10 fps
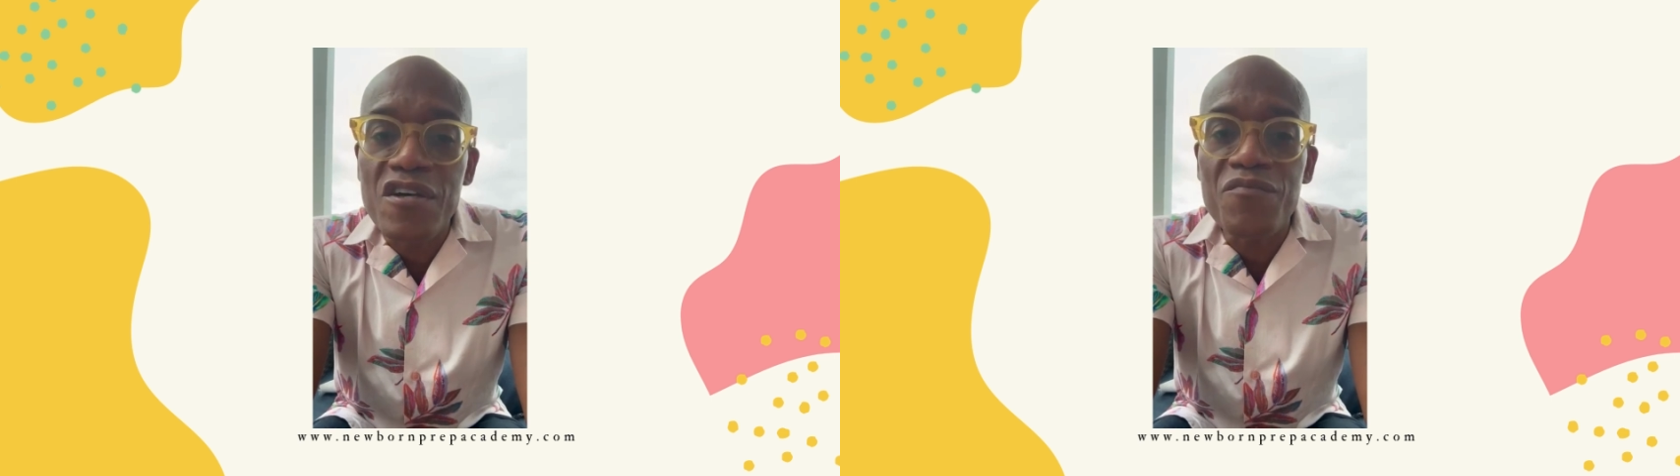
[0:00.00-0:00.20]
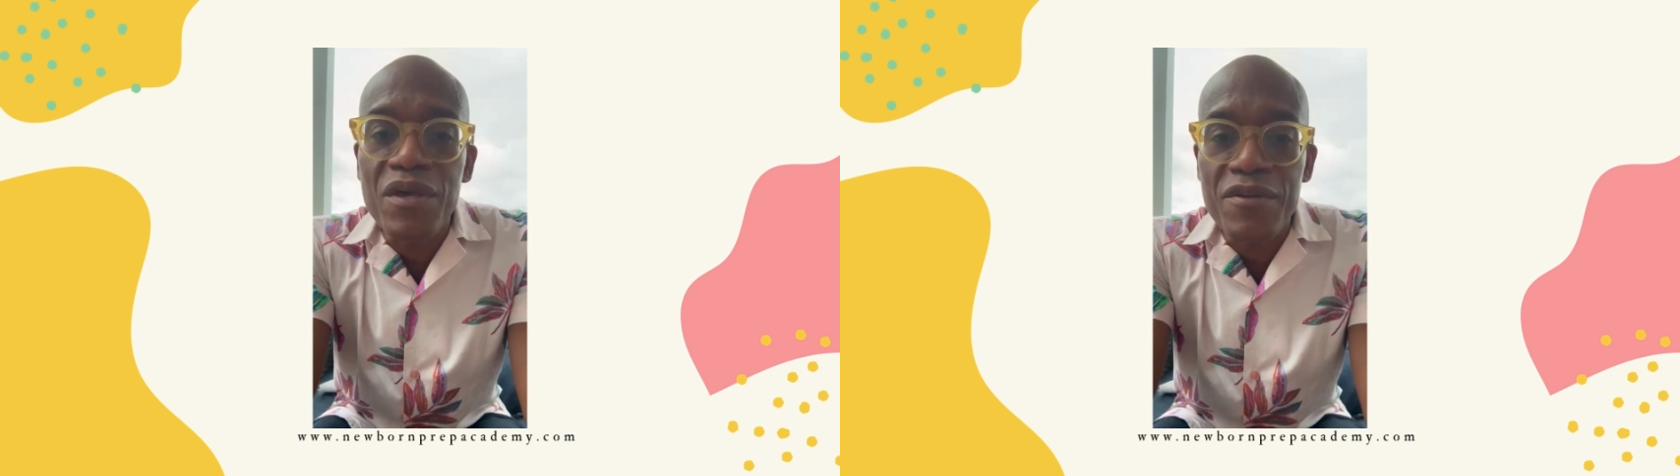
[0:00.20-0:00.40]

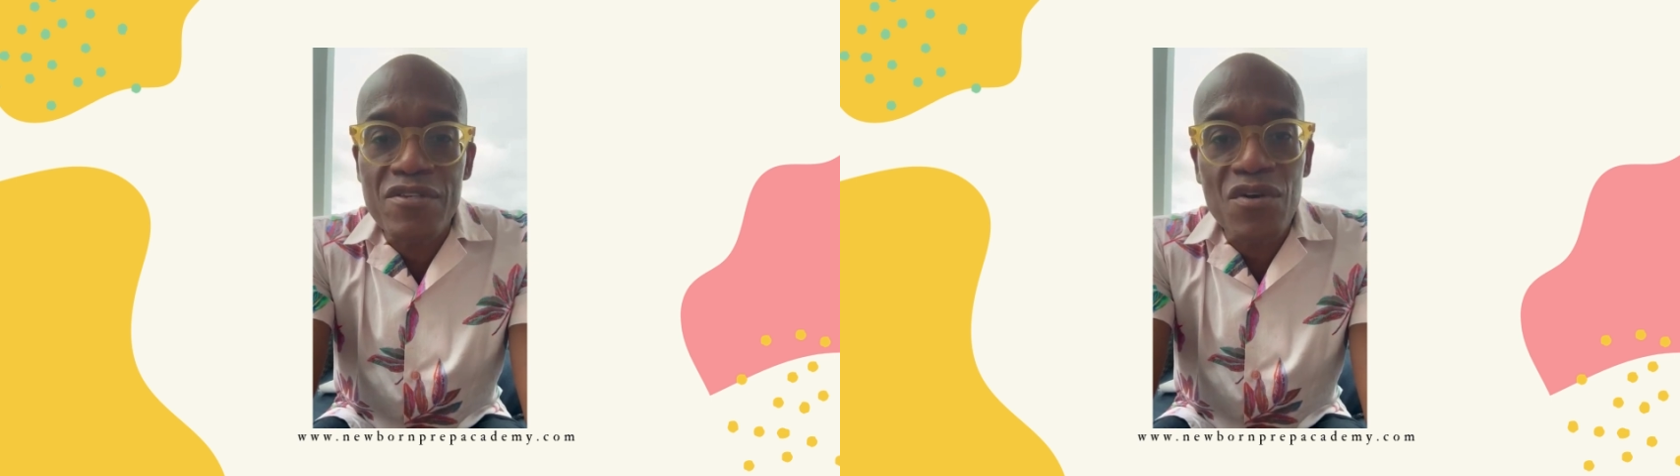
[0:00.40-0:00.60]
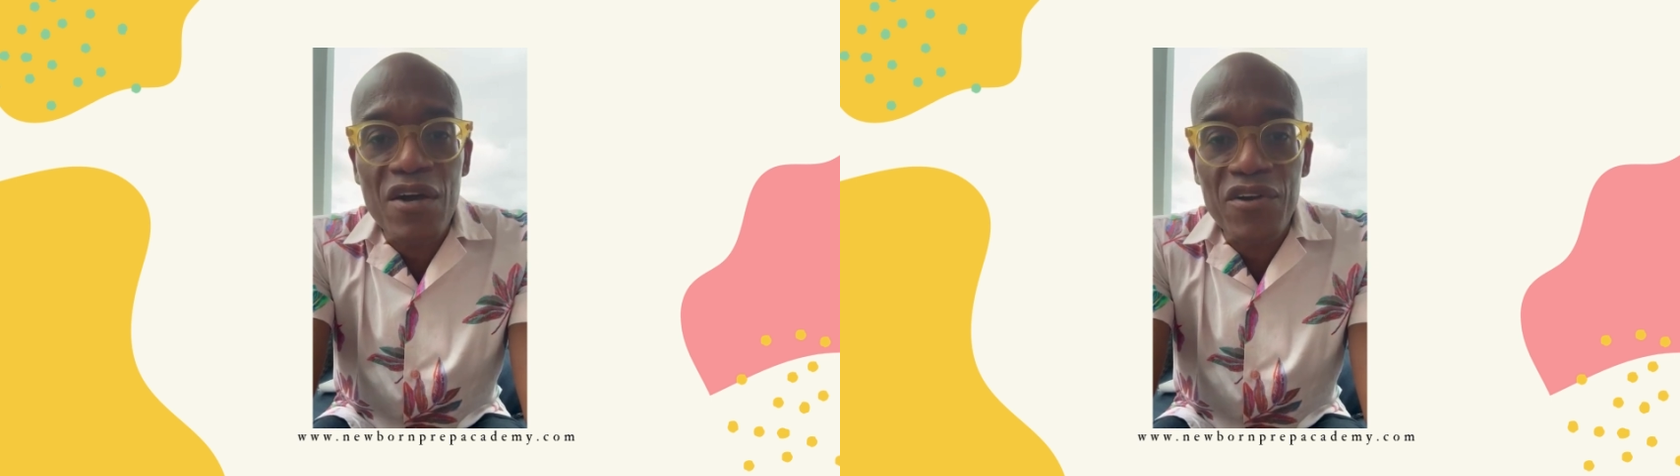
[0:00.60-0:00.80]
of babies
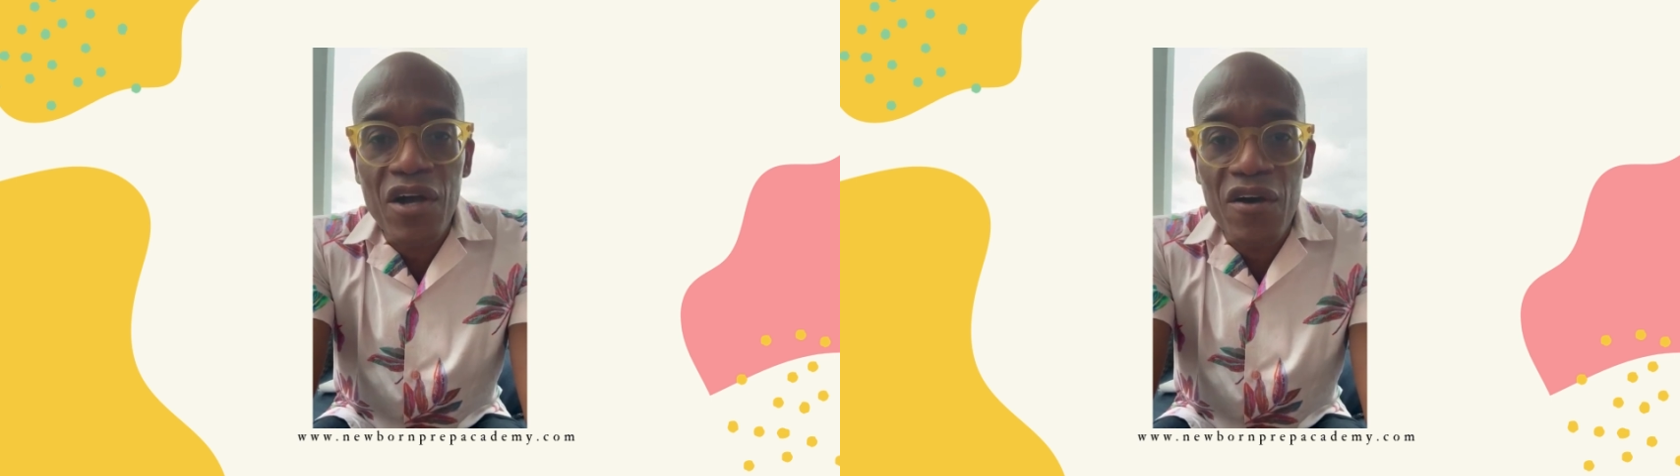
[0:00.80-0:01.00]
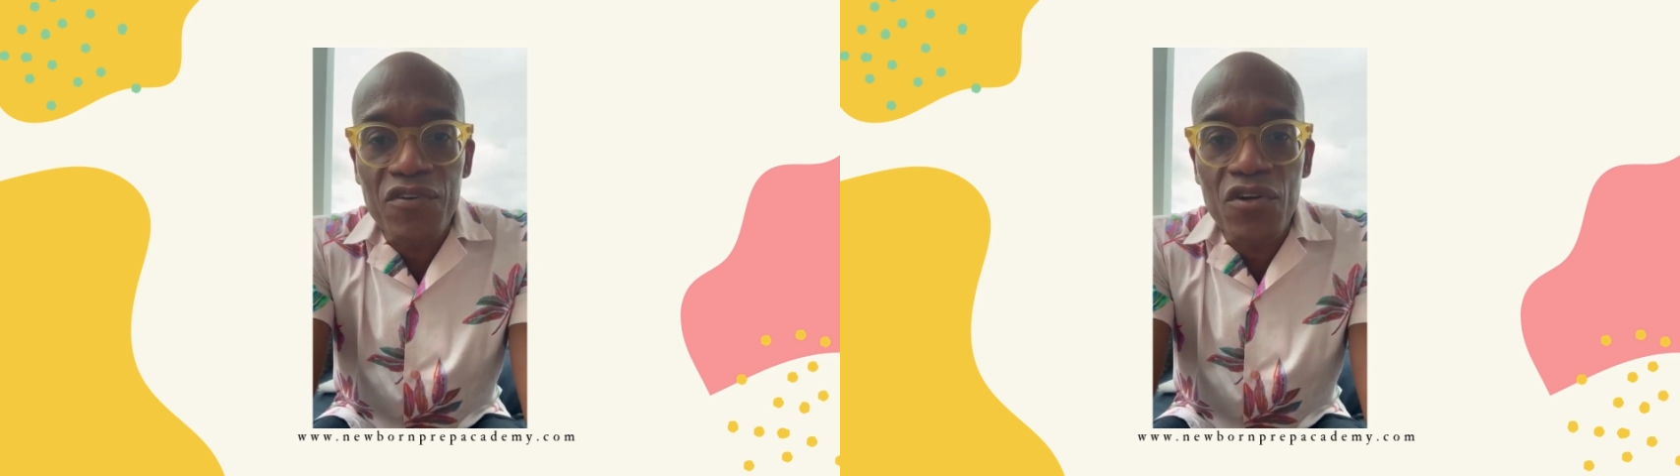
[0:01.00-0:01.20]
who have a
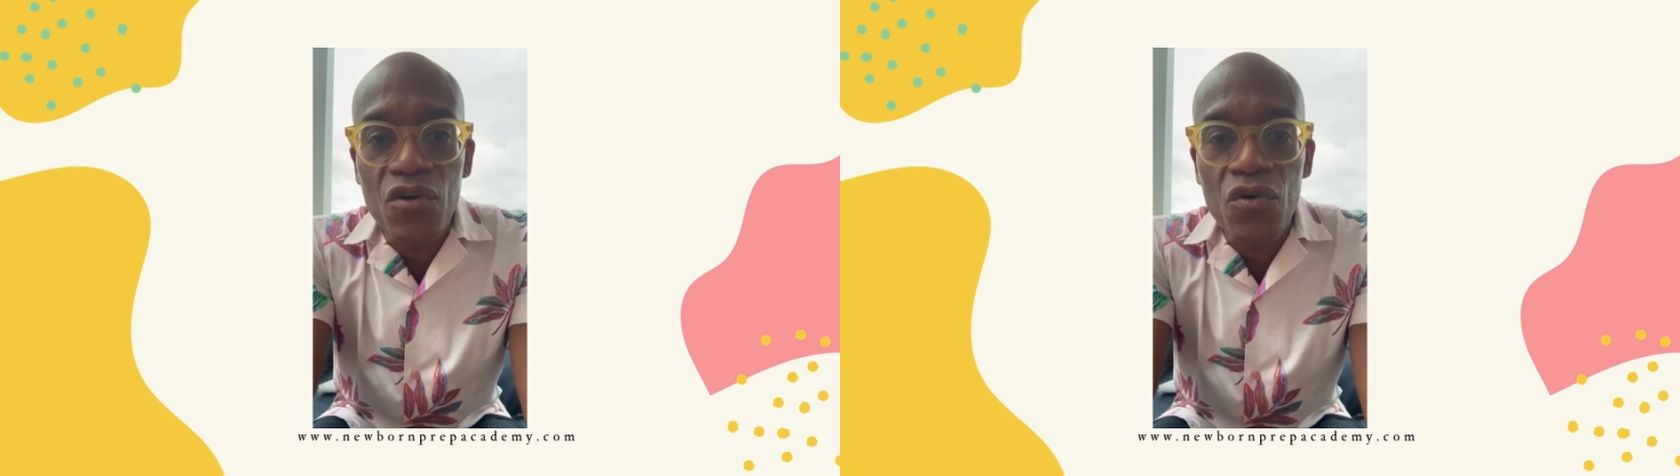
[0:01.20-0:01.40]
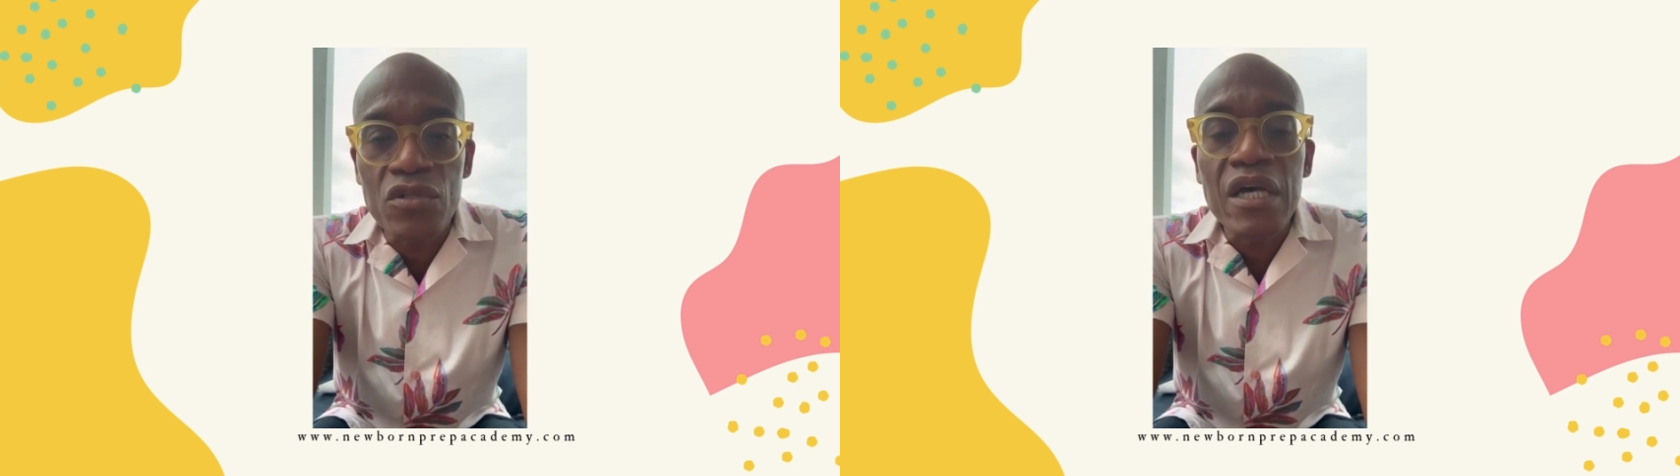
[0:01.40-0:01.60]
cough or
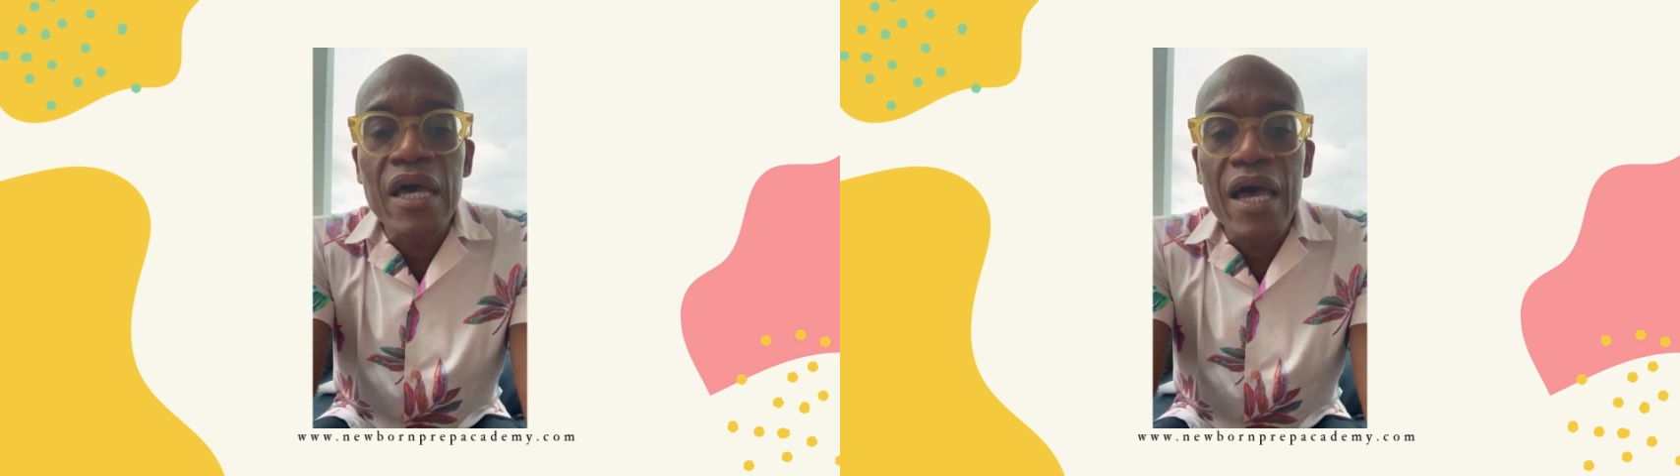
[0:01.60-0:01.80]
cold,